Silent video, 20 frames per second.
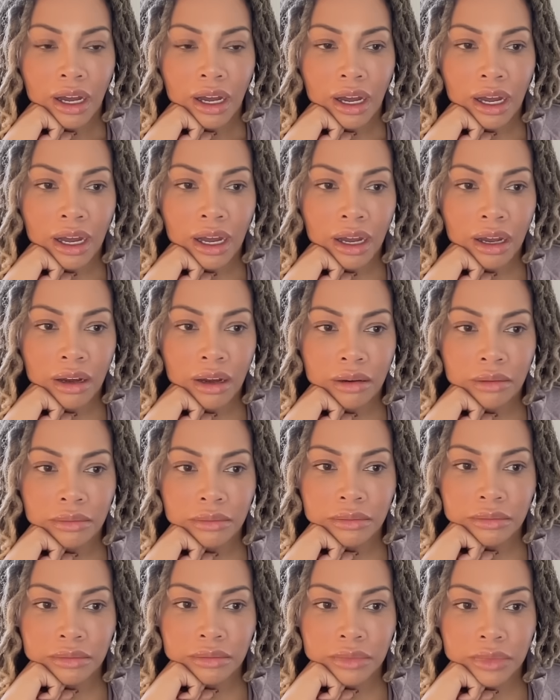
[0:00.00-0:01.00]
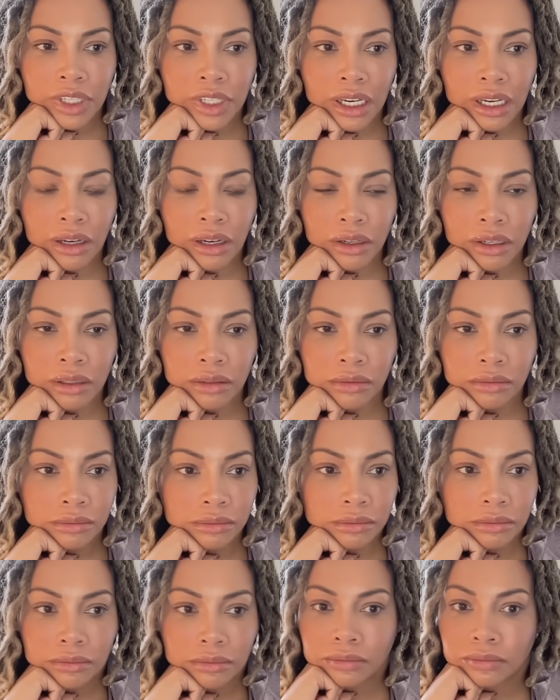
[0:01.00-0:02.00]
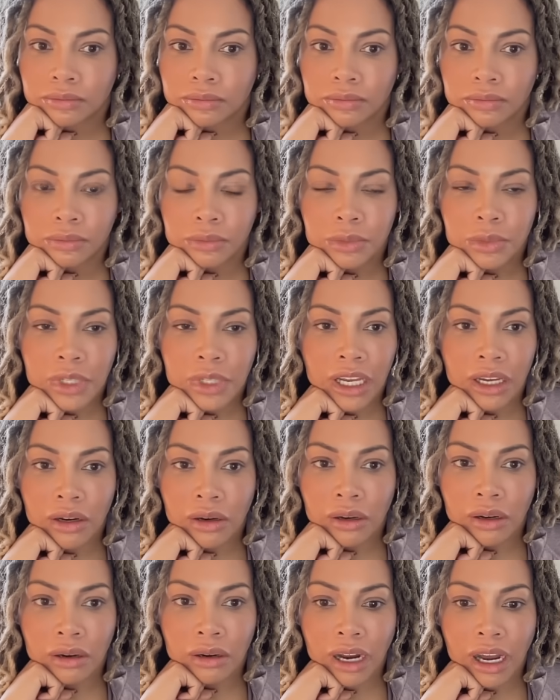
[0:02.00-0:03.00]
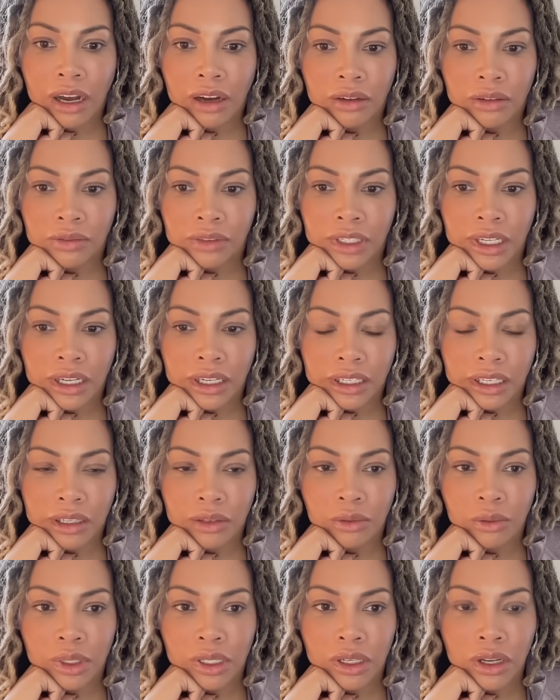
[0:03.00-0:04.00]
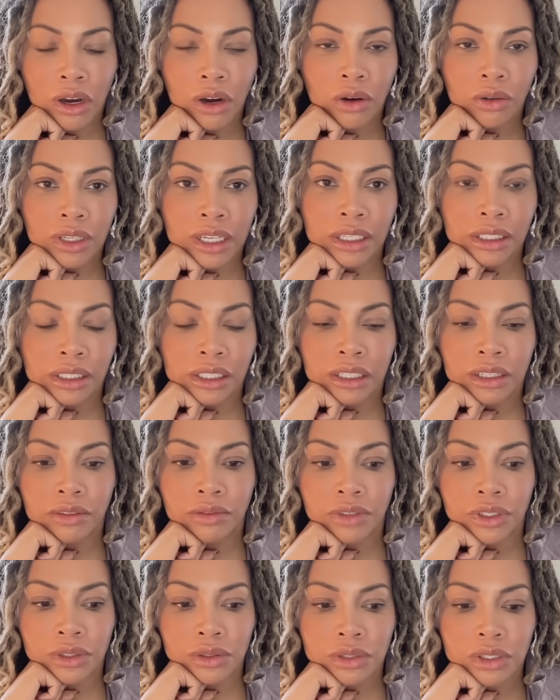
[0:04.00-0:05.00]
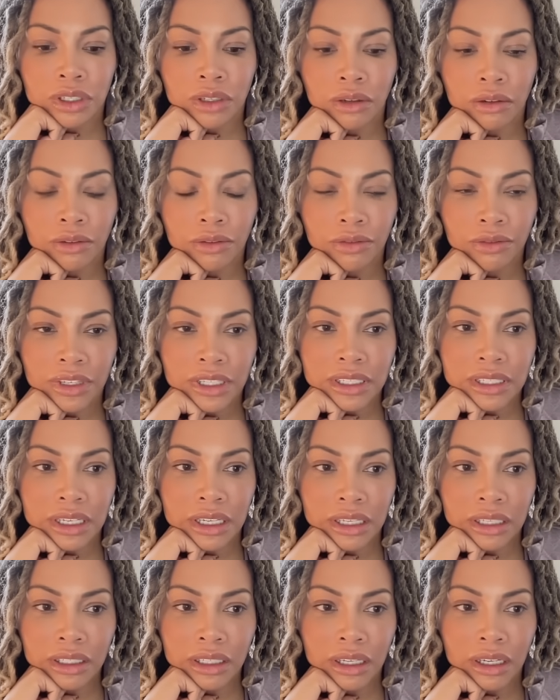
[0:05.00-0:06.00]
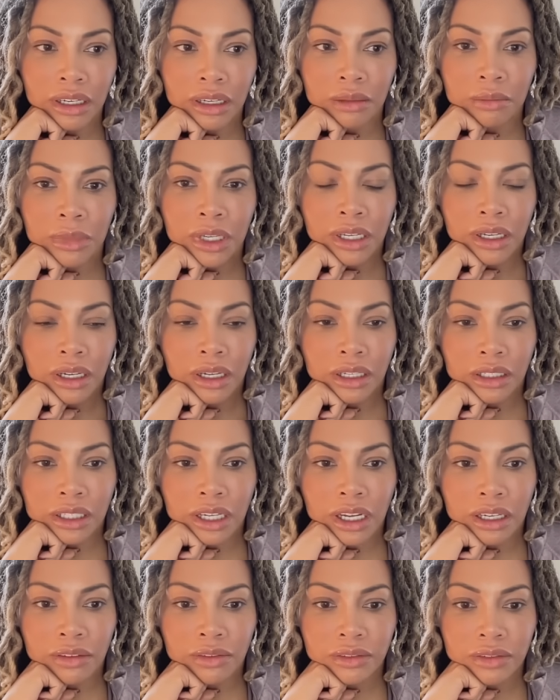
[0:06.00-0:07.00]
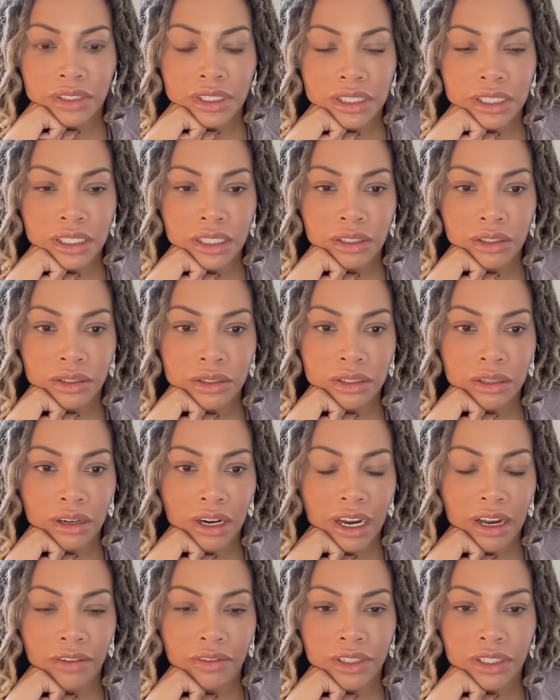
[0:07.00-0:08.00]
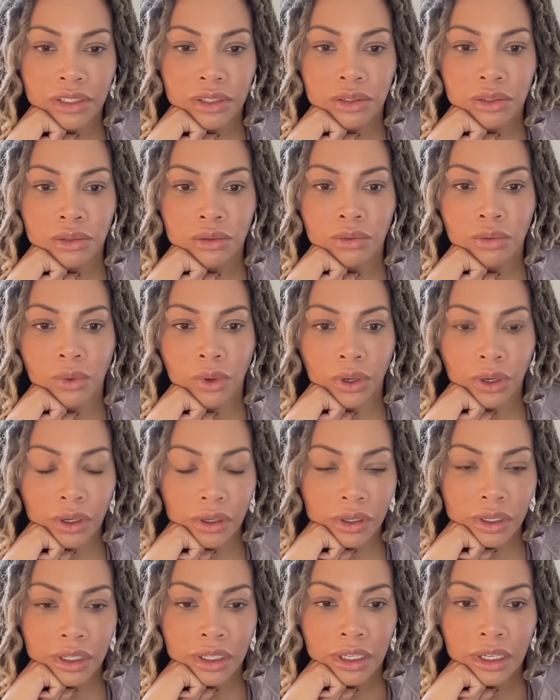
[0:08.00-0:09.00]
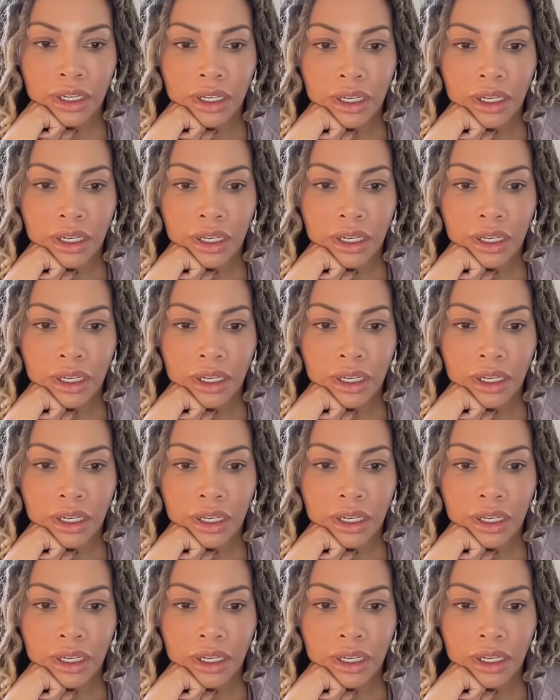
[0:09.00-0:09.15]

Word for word: Um, they are. They are out of luck, and we know they live usually on fixed income. A lot of seniors are having to work,